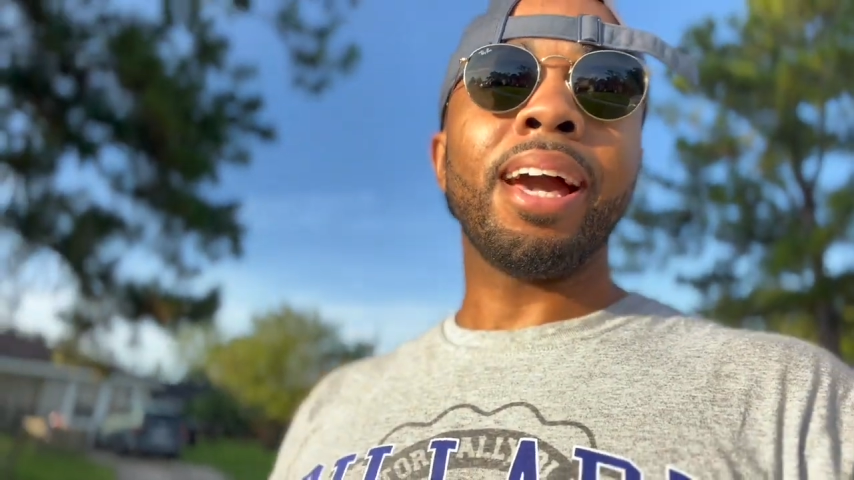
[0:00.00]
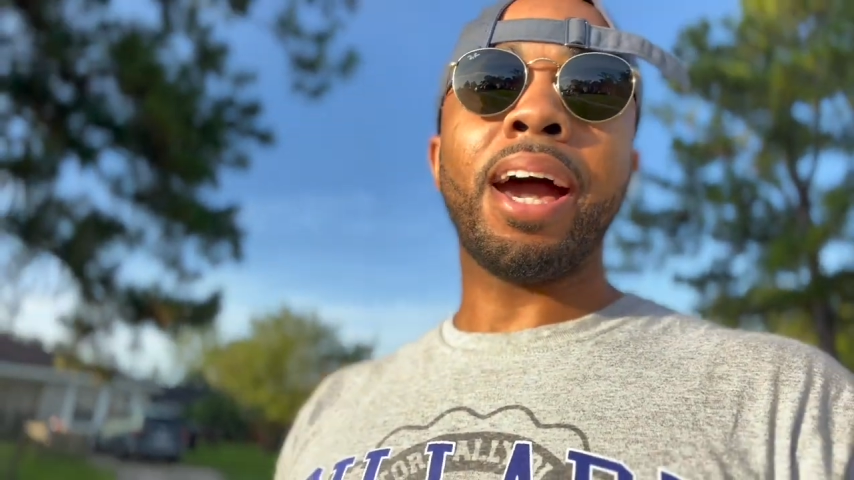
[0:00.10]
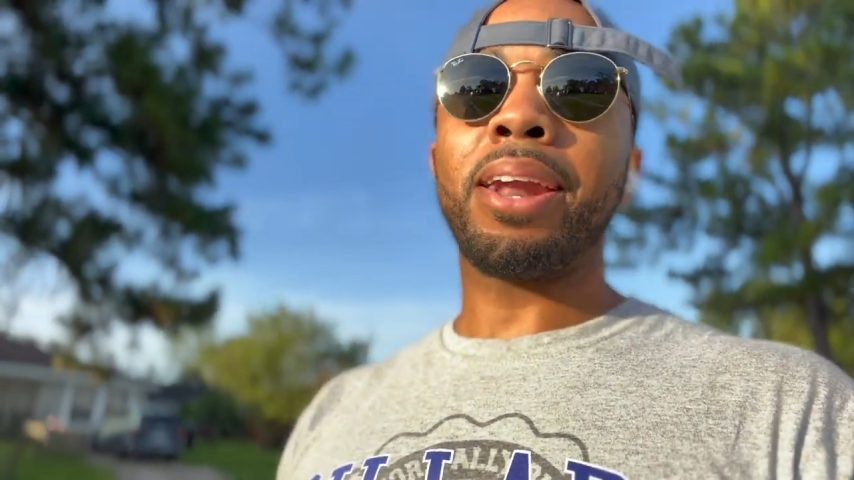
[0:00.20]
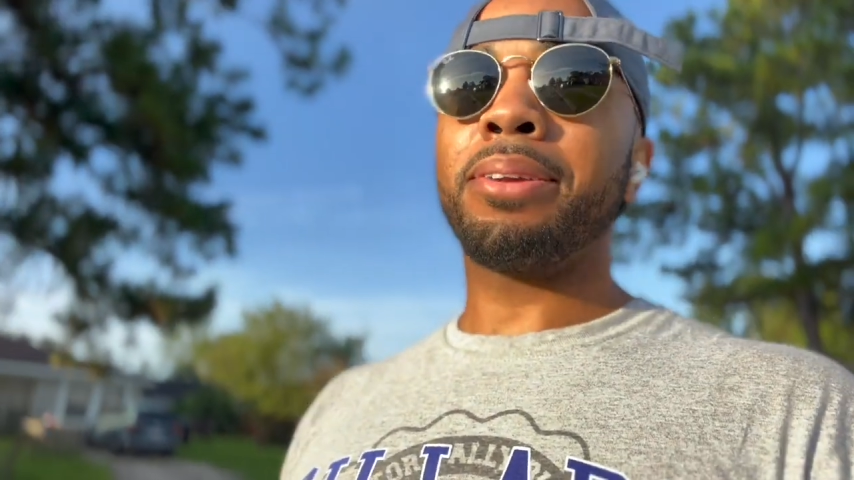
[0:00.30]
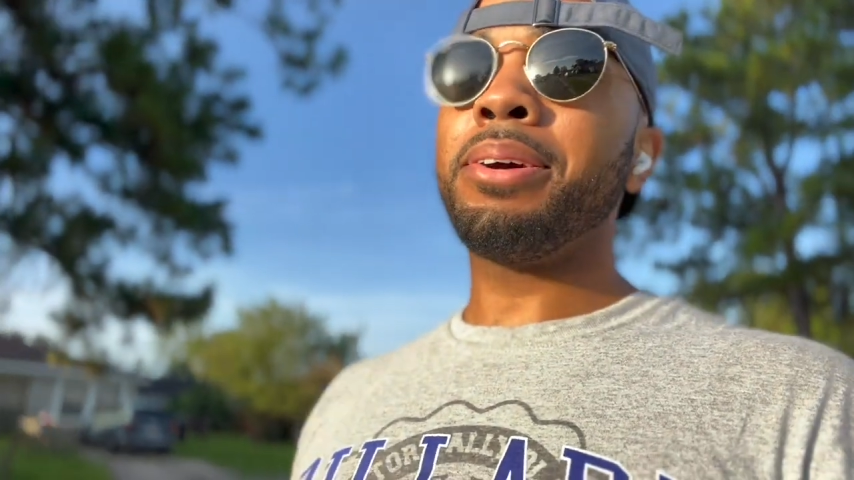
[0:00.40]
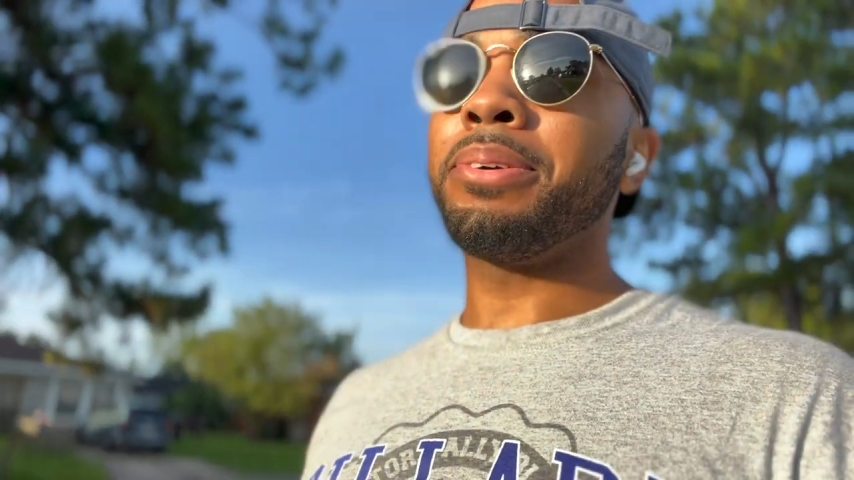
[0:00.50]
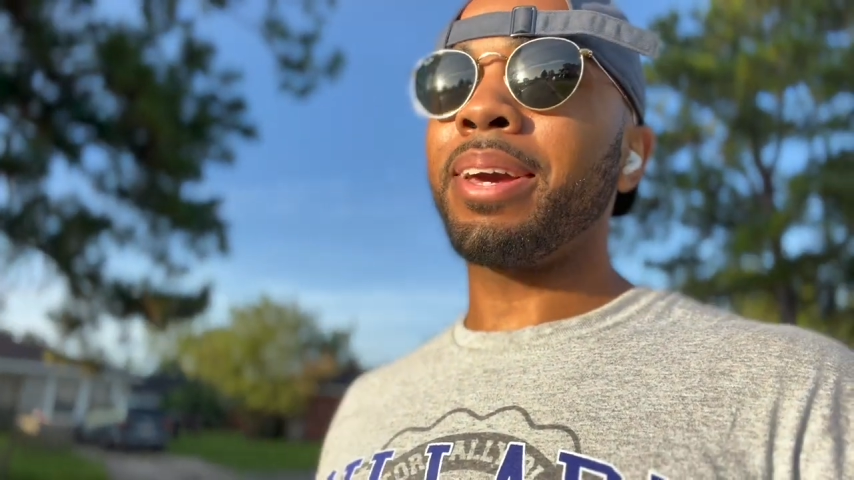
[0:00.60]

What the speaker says: I don't know.